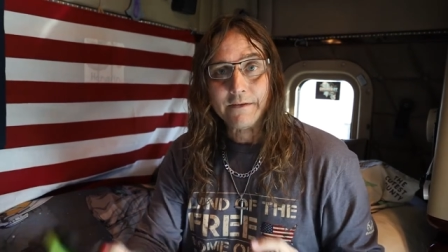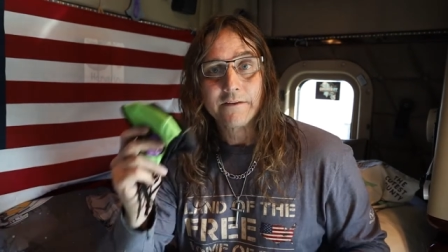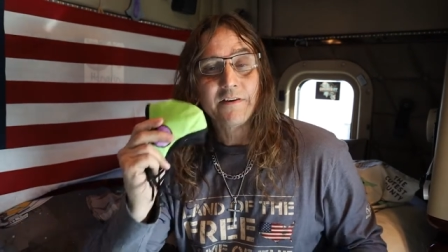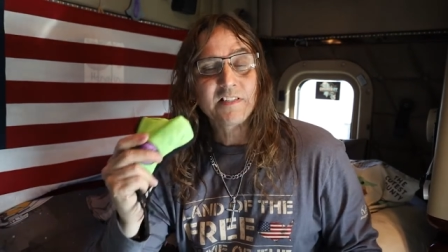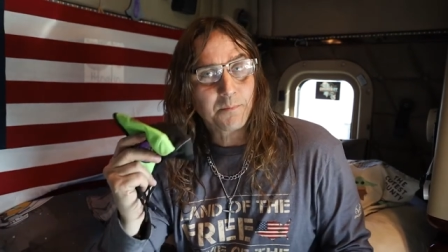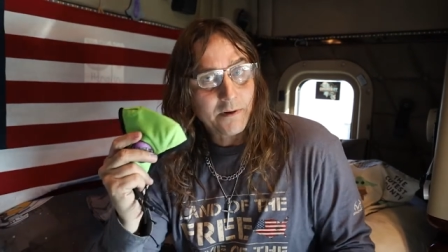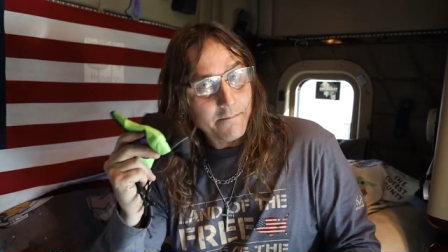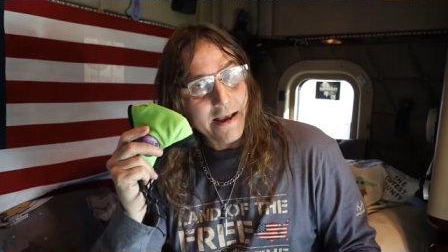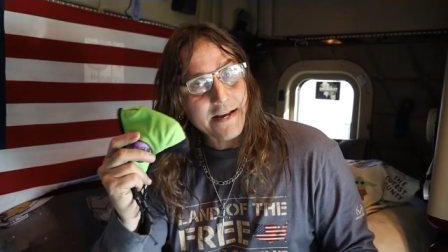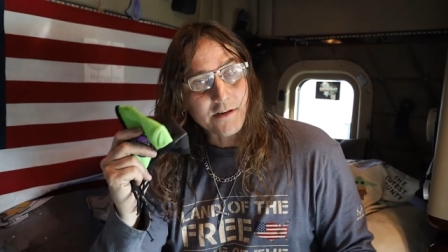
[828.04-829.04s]
the
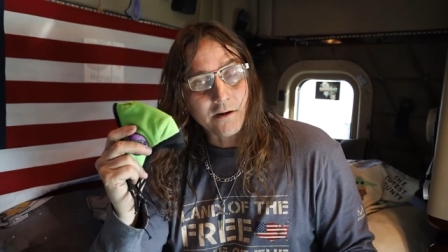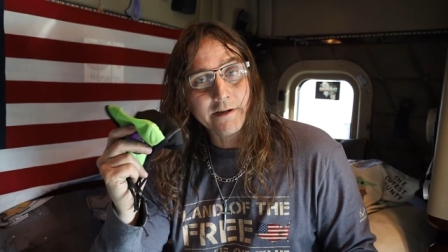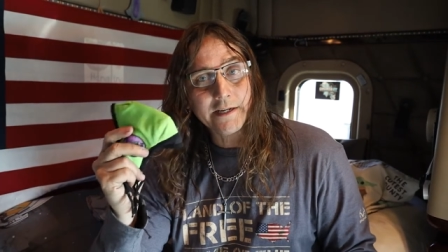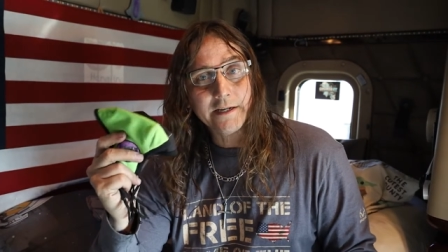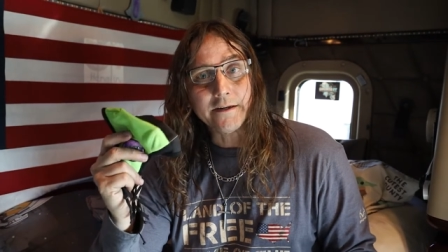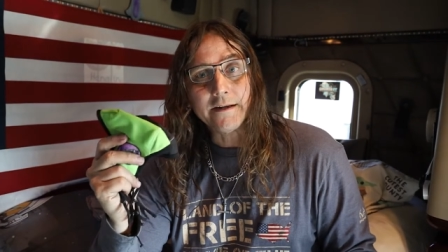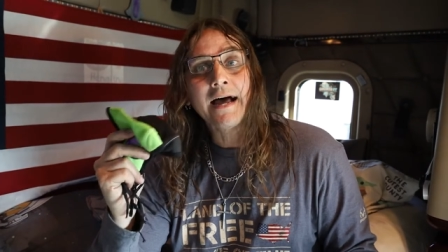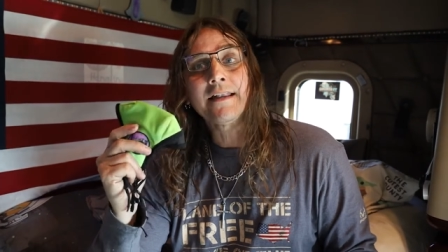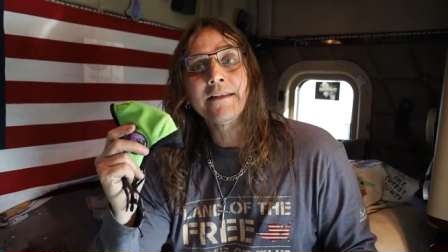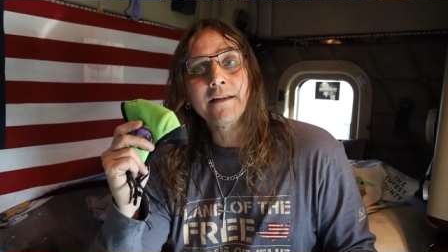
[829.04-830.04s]
Vistaprint masks are really good.
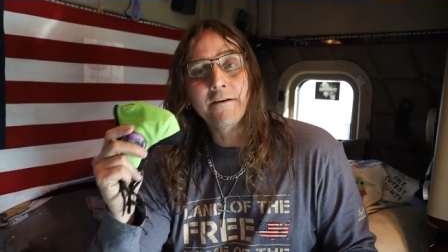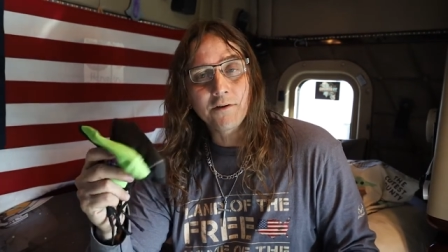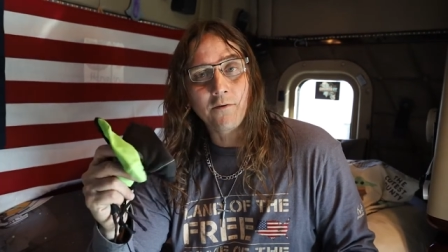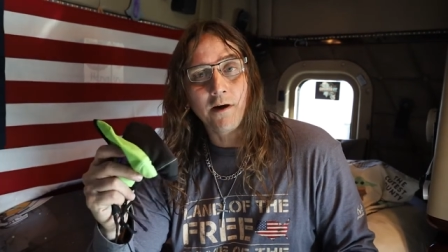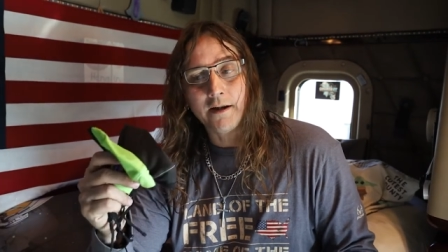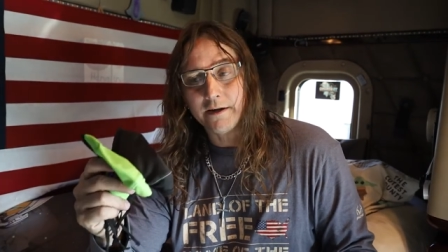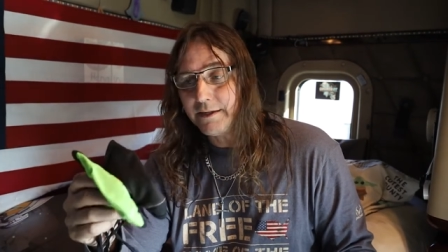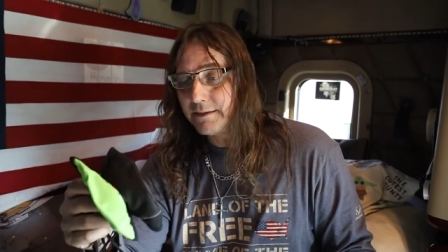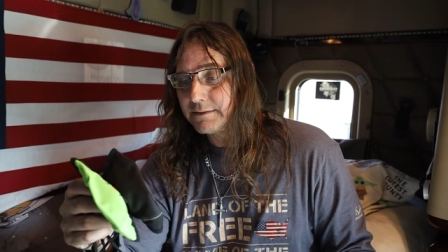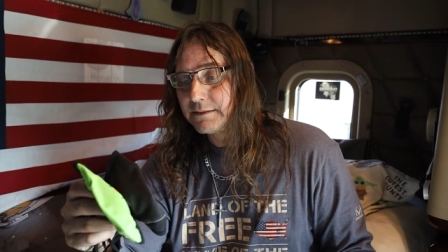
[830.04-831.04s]
I love the
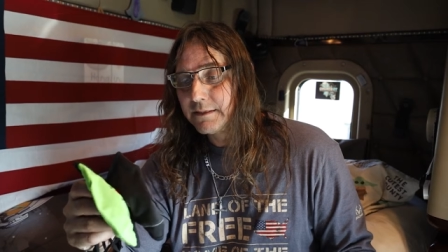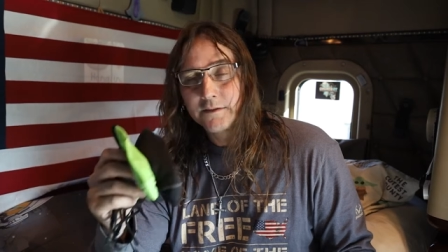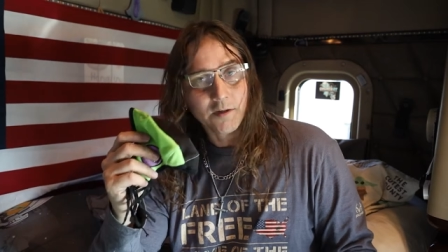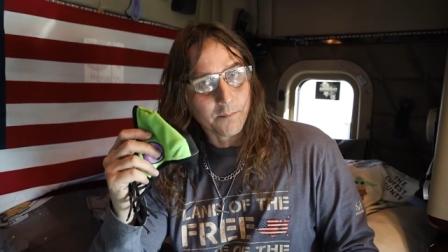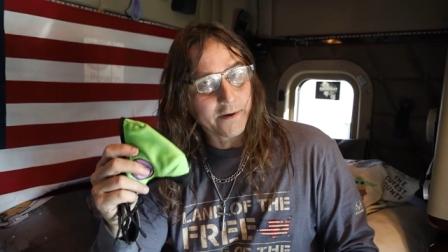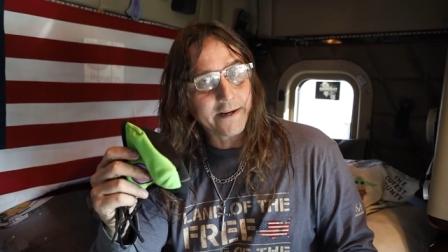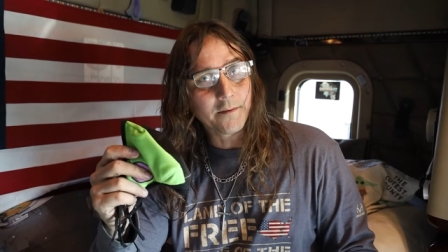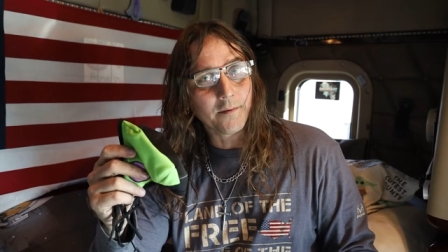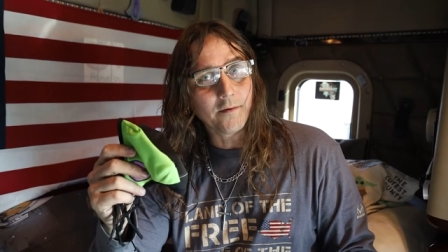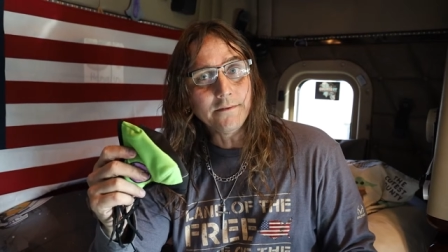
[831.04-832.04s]
quality. They're
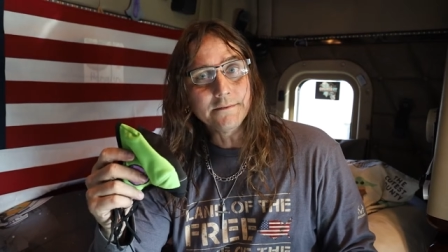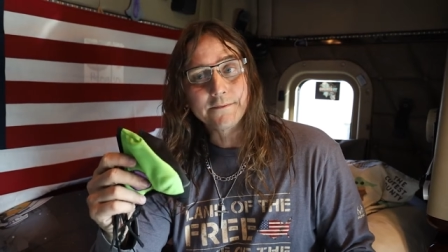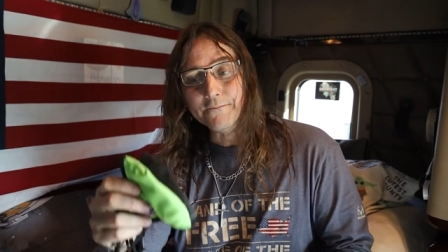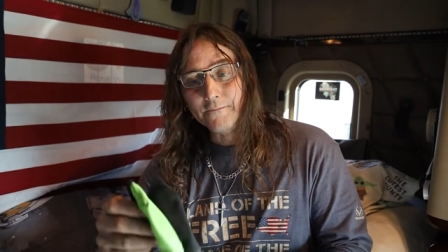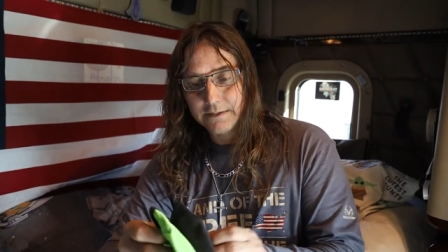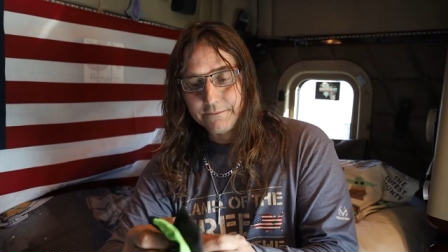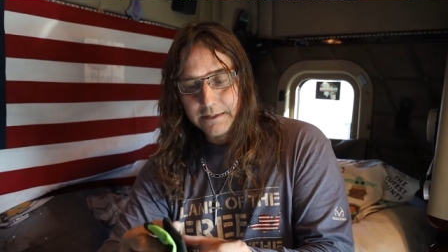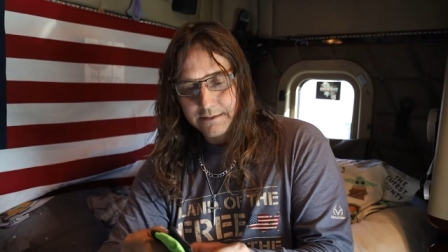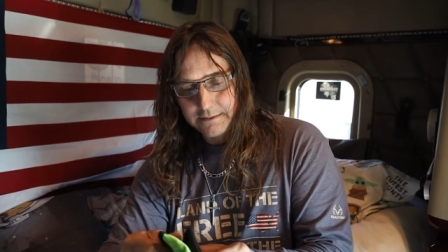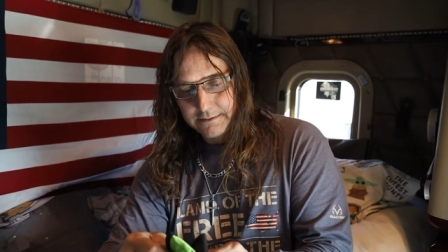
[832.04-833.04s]
breathable.
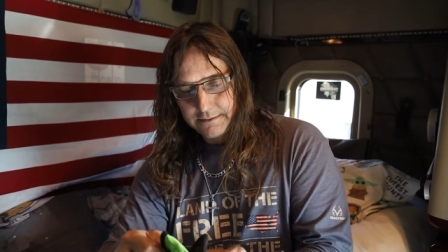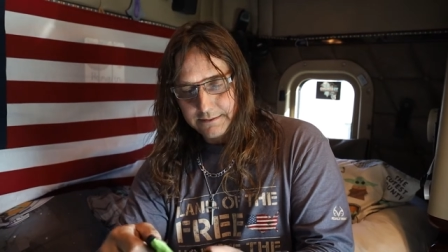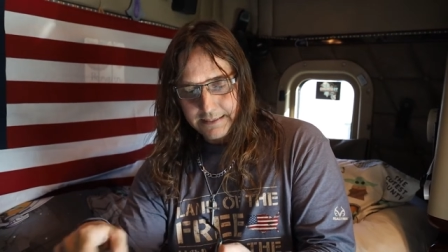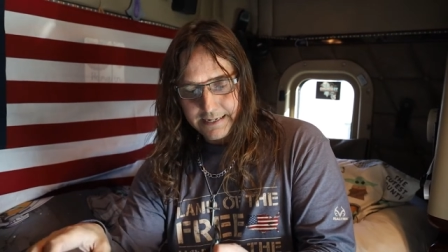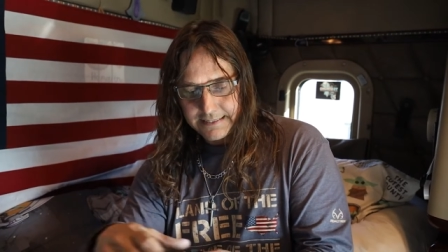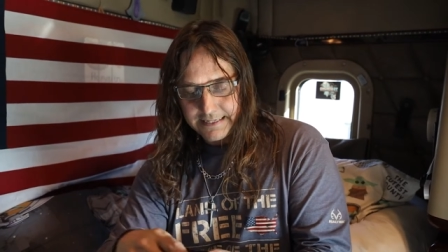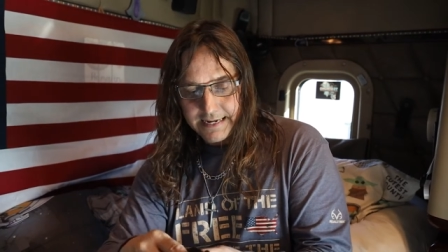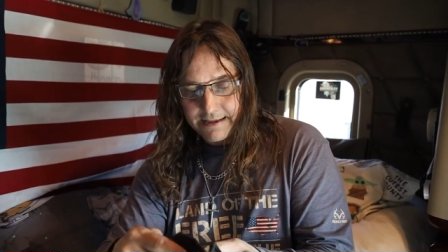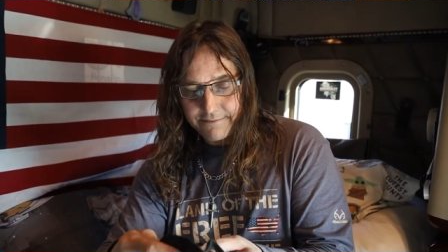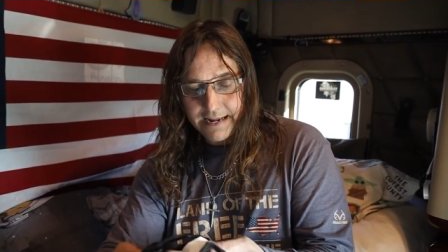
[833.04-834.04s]
Like I
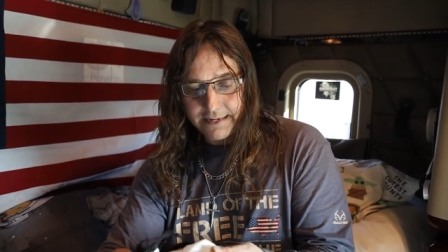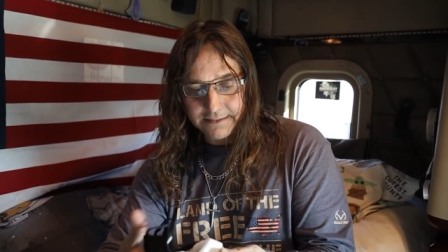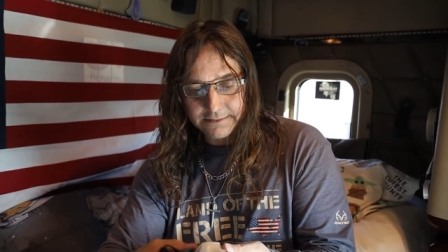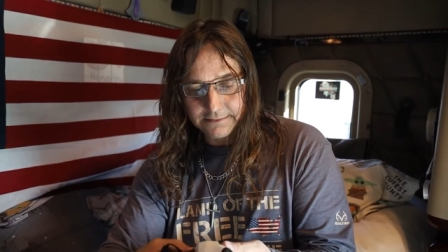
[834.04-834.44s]
say, they've got